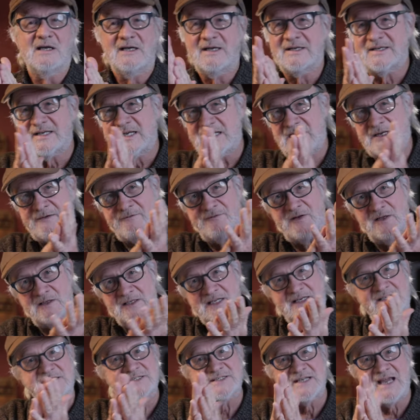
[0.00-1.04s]
it, it felt
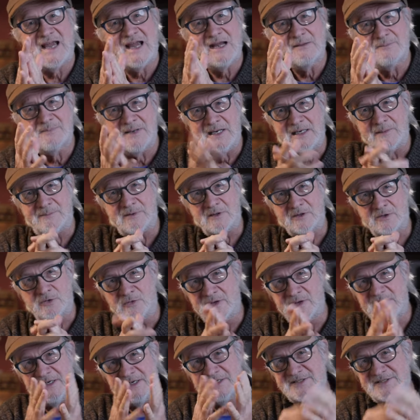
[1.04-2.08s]
like sandpaper,
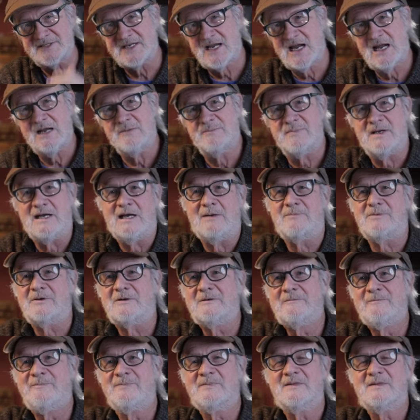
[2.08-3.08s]
green sandpaper.